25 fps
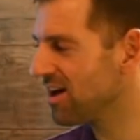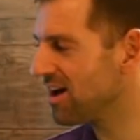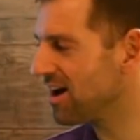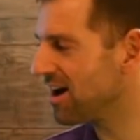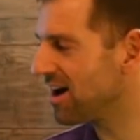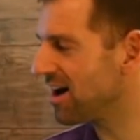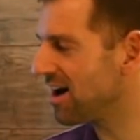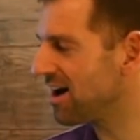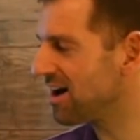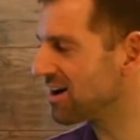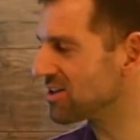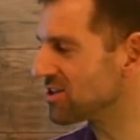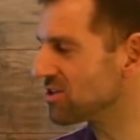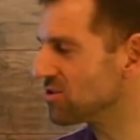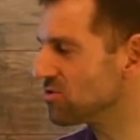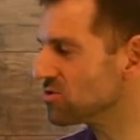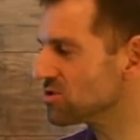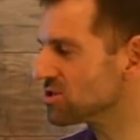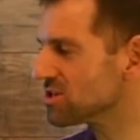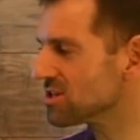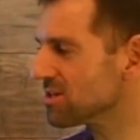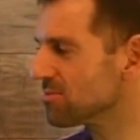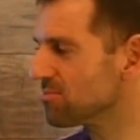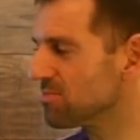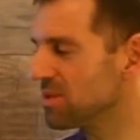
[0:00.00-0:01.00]
uh,
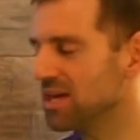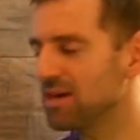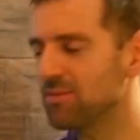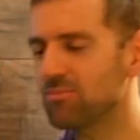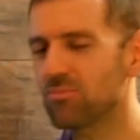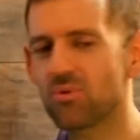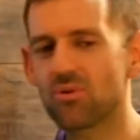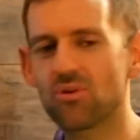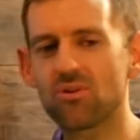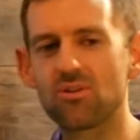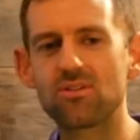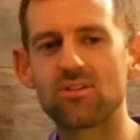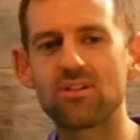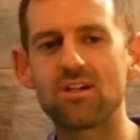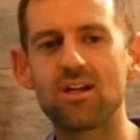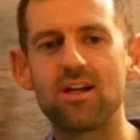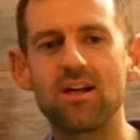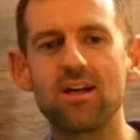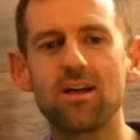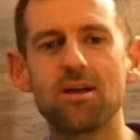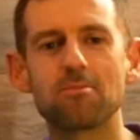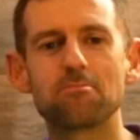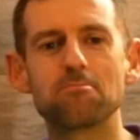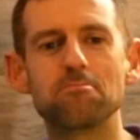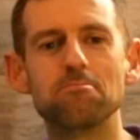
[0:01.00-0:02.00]
usually people
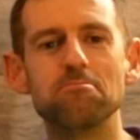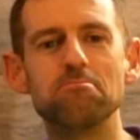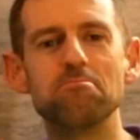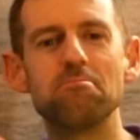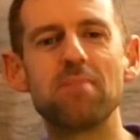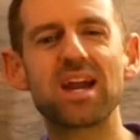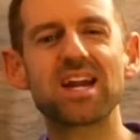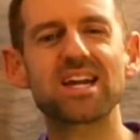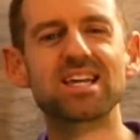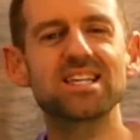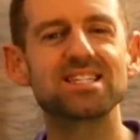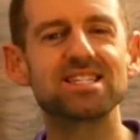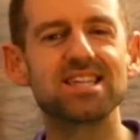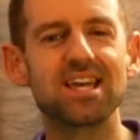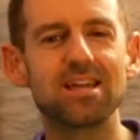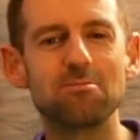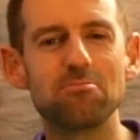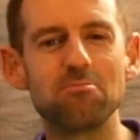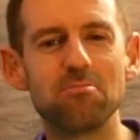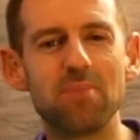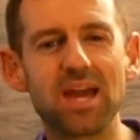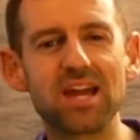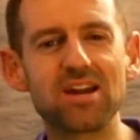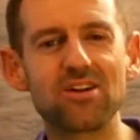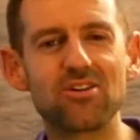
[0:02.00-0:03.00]
mix
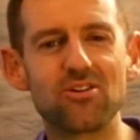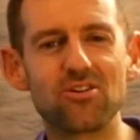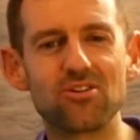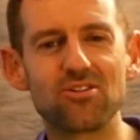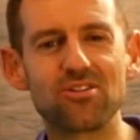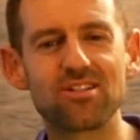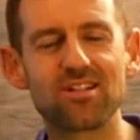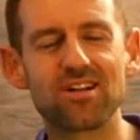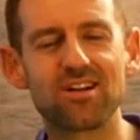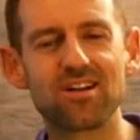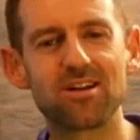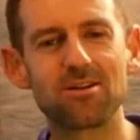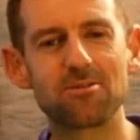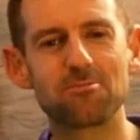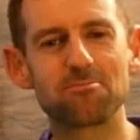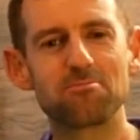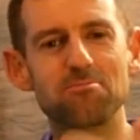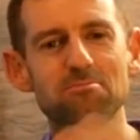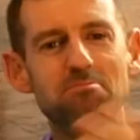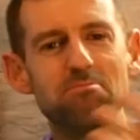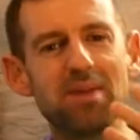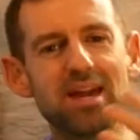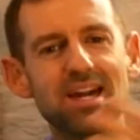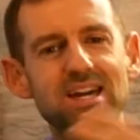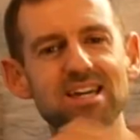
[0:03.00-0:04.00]
and mingle.
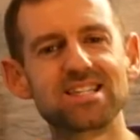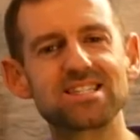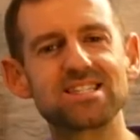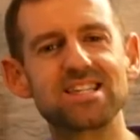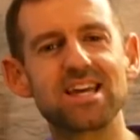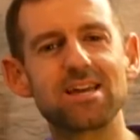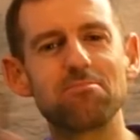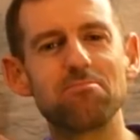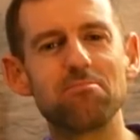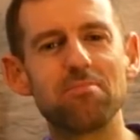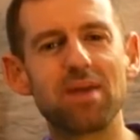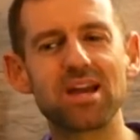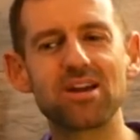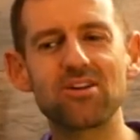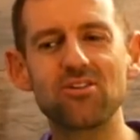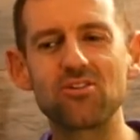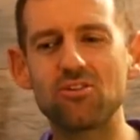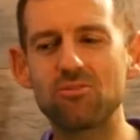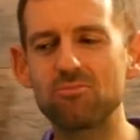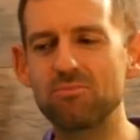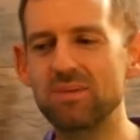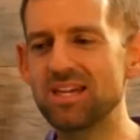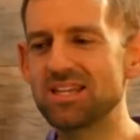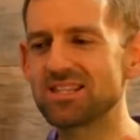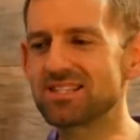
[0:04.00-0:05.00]
Mix and
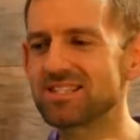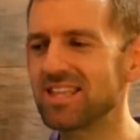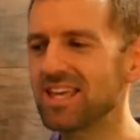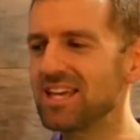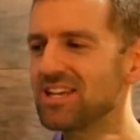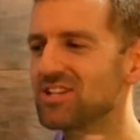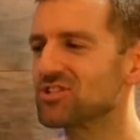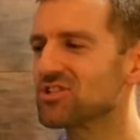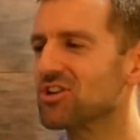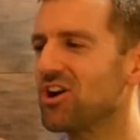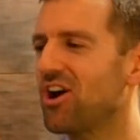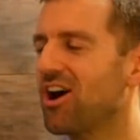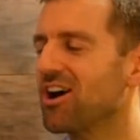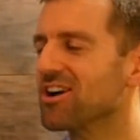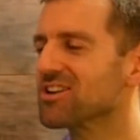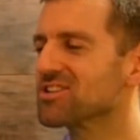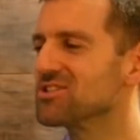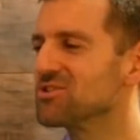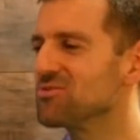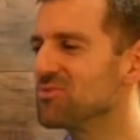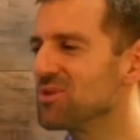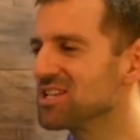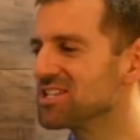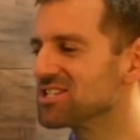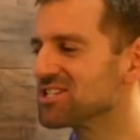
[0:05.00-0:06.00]
mingle means they talk
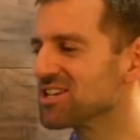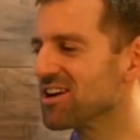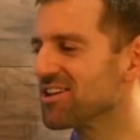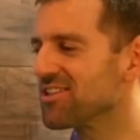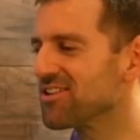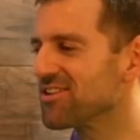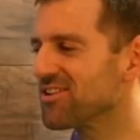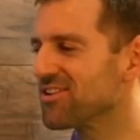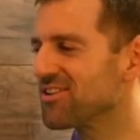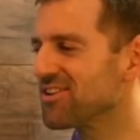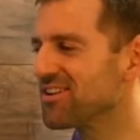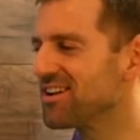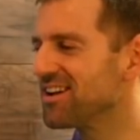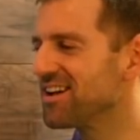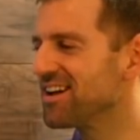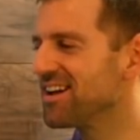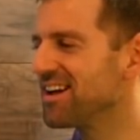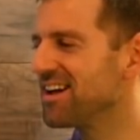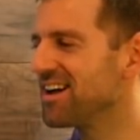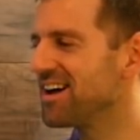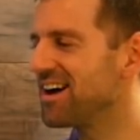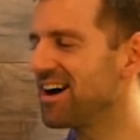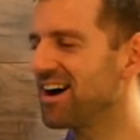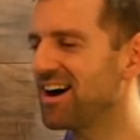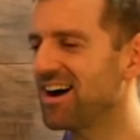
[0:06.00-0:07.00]
to each other,
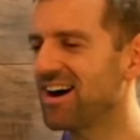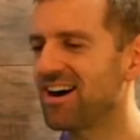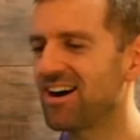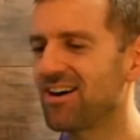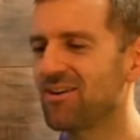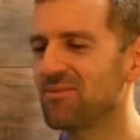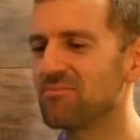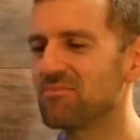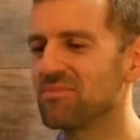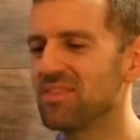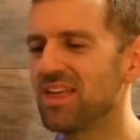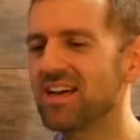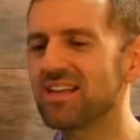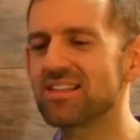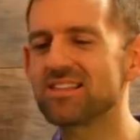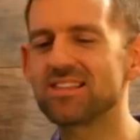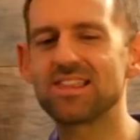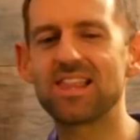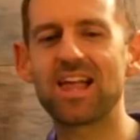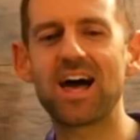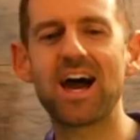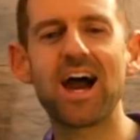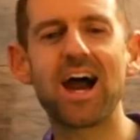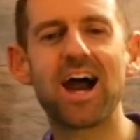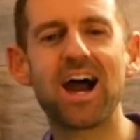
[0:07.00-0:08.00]
um, they
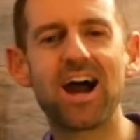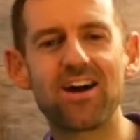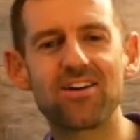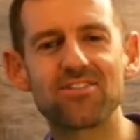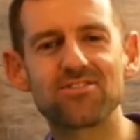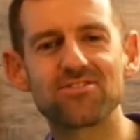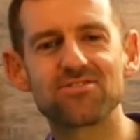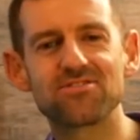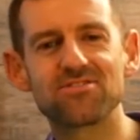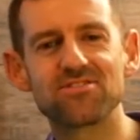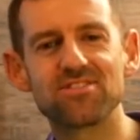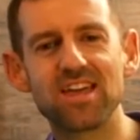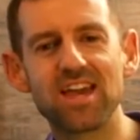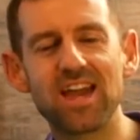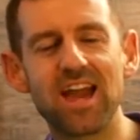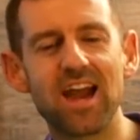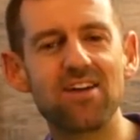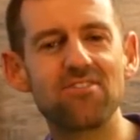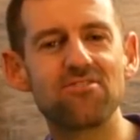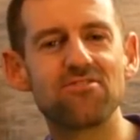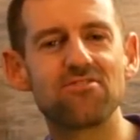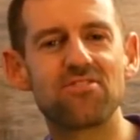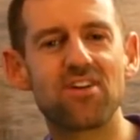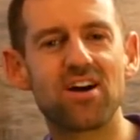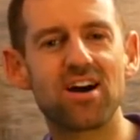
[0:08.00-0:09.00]
laugh, they
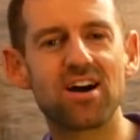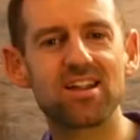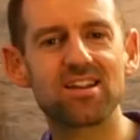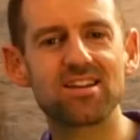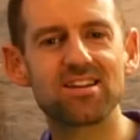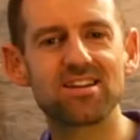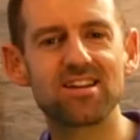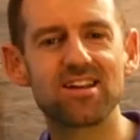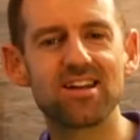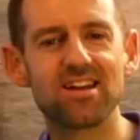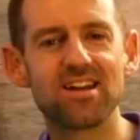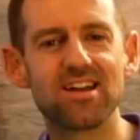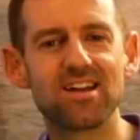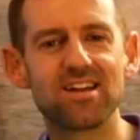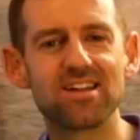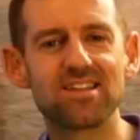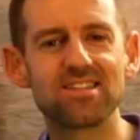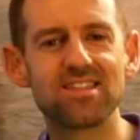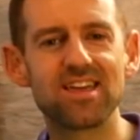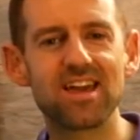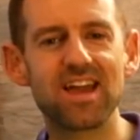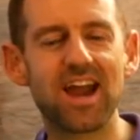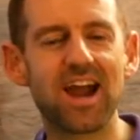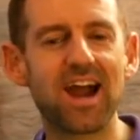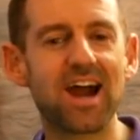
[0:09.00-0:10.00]
have fun,
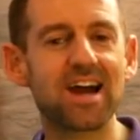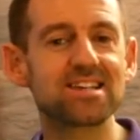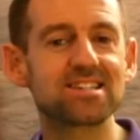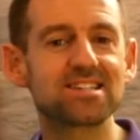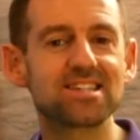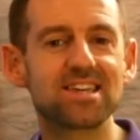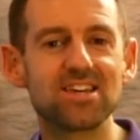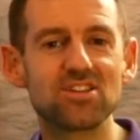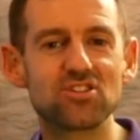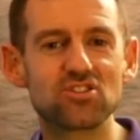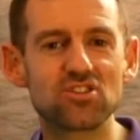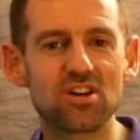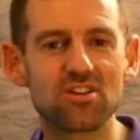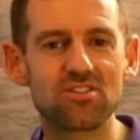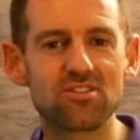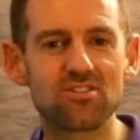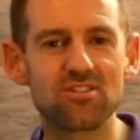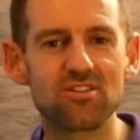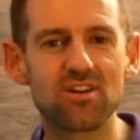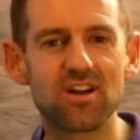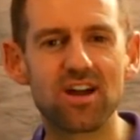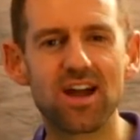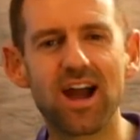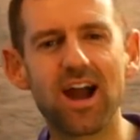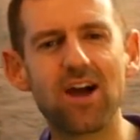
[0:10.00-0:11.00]
they ask each
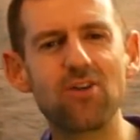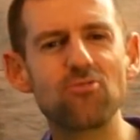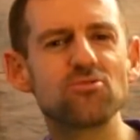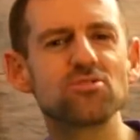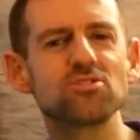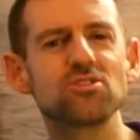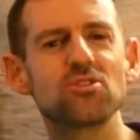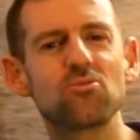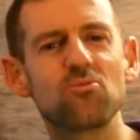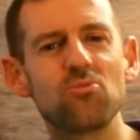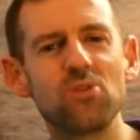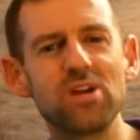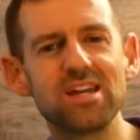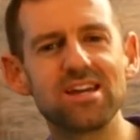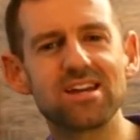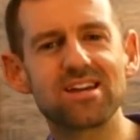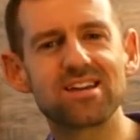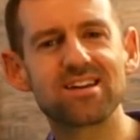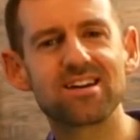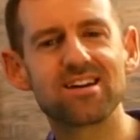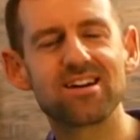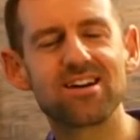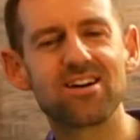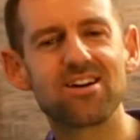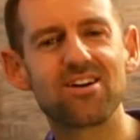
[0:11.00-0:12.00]
other, "How was your
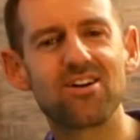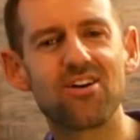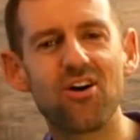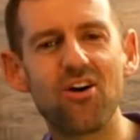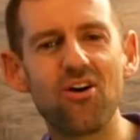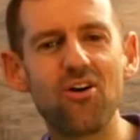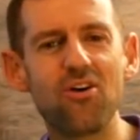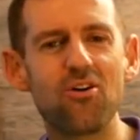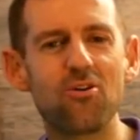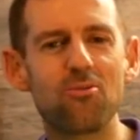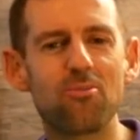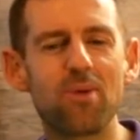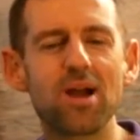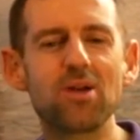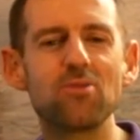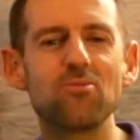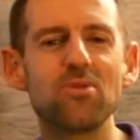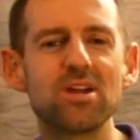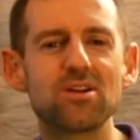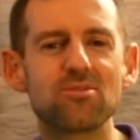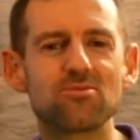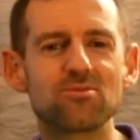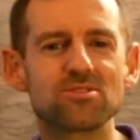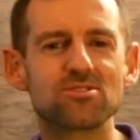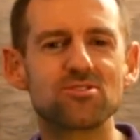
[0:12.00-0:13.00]
week?" "Oh, my
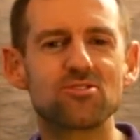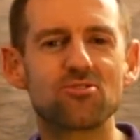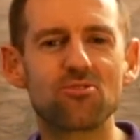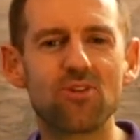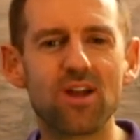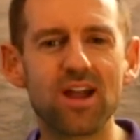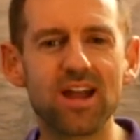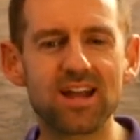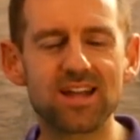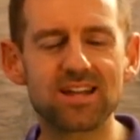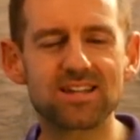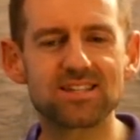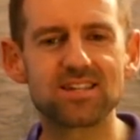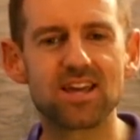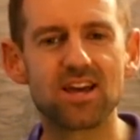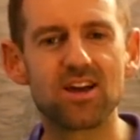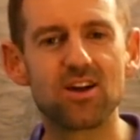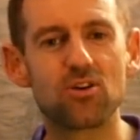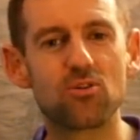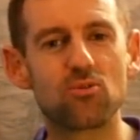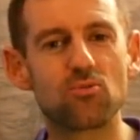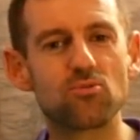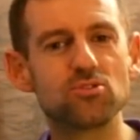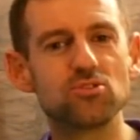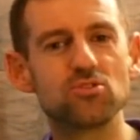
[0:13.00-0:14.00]
week was great."
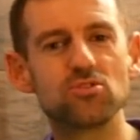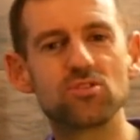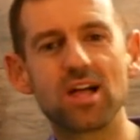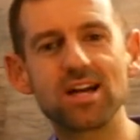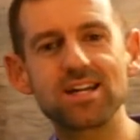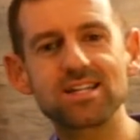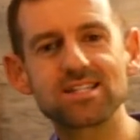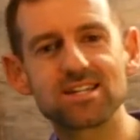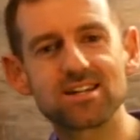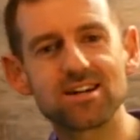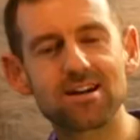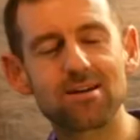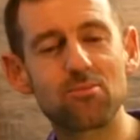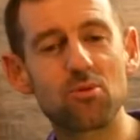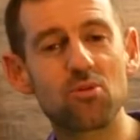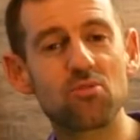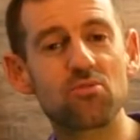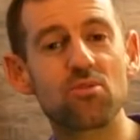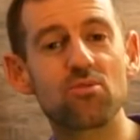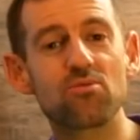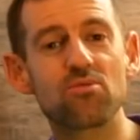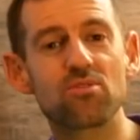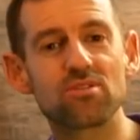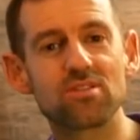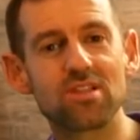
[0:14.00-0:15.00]
"Would you like to come
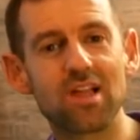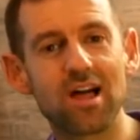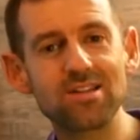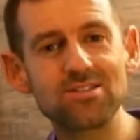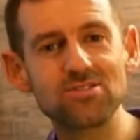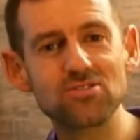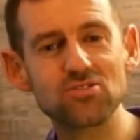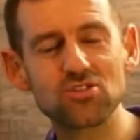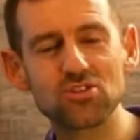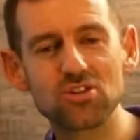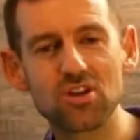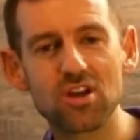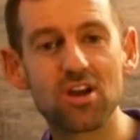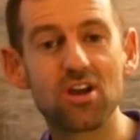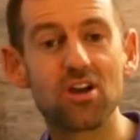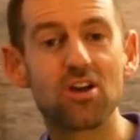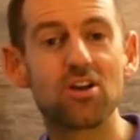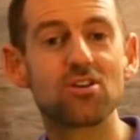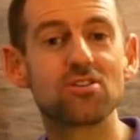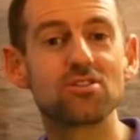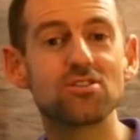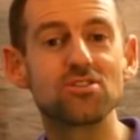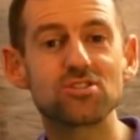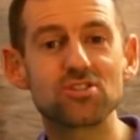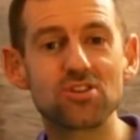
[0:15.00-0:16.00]
over for lunch?"
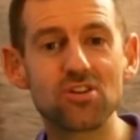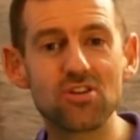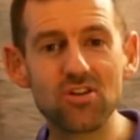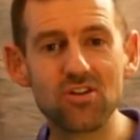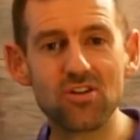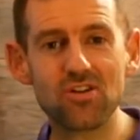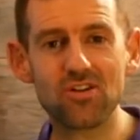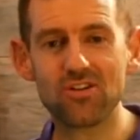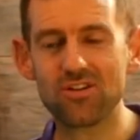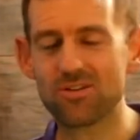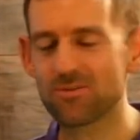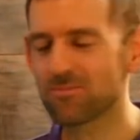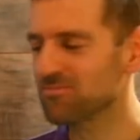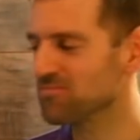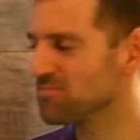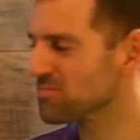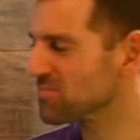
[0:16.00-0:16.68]
"Sure."